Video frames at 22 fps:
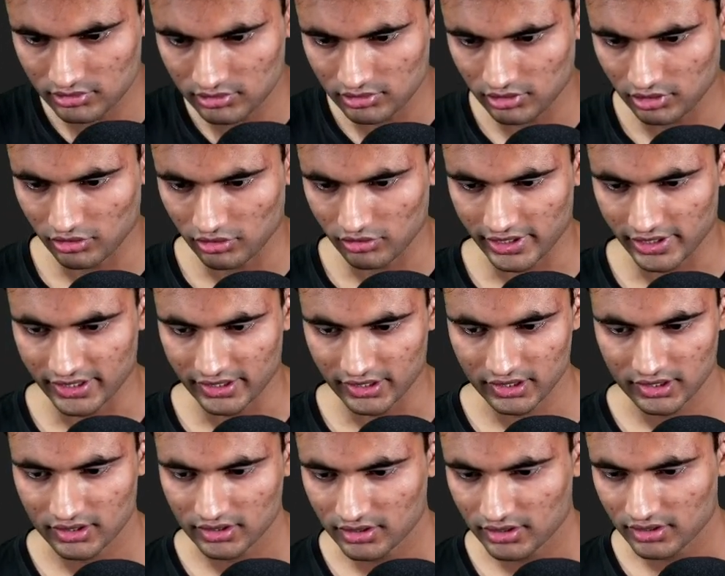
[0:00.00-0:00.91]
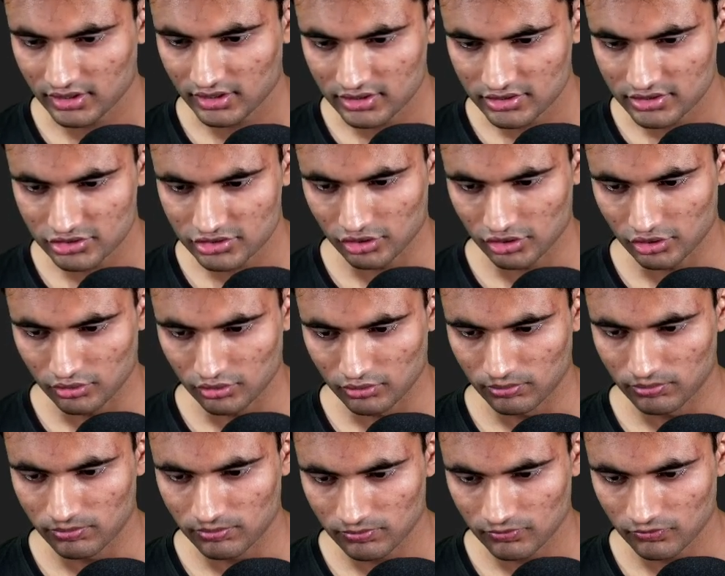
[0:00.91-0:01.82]
All right. So
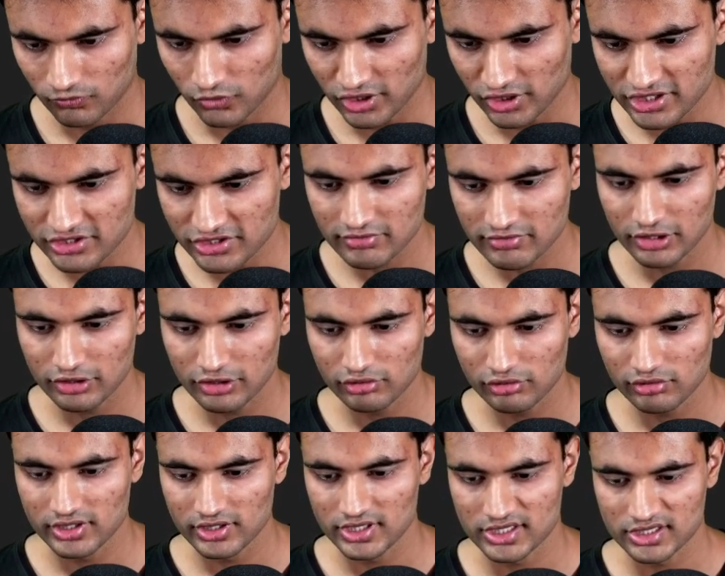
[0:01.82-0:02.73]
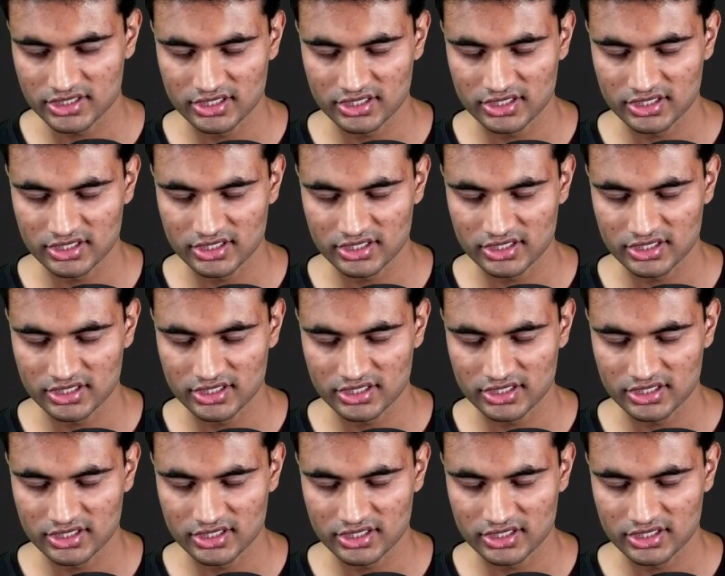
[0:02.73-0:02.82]
what this will do is,